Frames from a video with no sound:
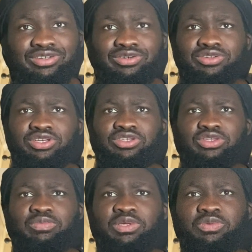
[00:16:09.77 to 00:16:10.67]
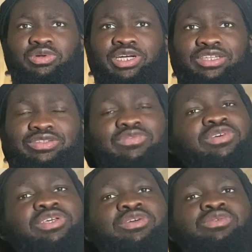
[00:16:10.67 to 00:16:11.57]
Okay, so the people are active,
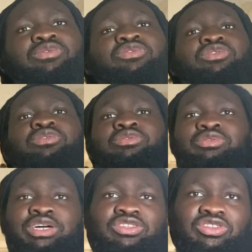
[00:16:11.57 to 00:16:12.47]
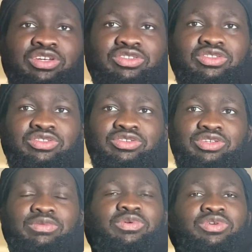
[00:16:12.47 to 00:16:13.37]
okay, cool, so we had Sus and
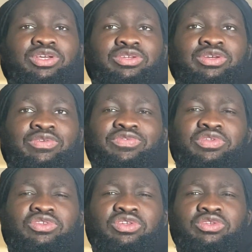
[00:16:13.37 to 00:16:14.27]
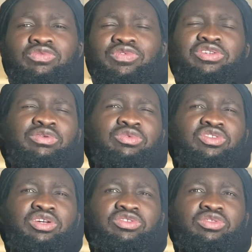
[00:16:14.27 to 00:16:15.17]
T-Scam, okay, yeah, I think the first one was
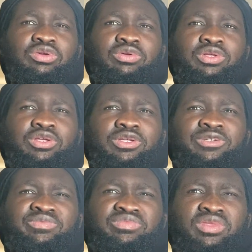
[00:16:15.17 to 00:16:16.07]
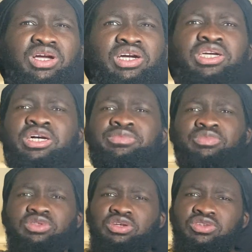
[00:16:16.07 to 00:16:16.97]
Sus, though.
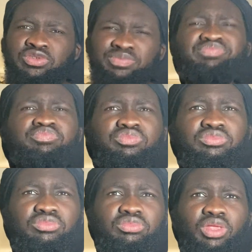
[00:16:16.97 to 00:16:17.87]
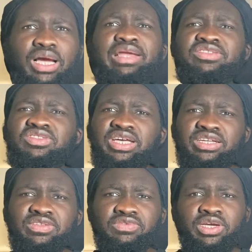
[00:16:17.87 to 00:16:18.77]
I listen to
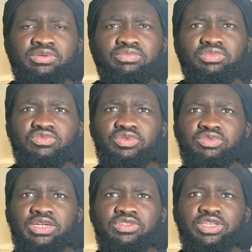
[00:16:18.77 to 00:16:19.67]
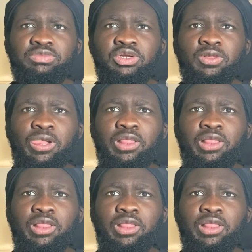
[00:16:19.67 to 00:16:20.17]
Active Gang from time to time, innit?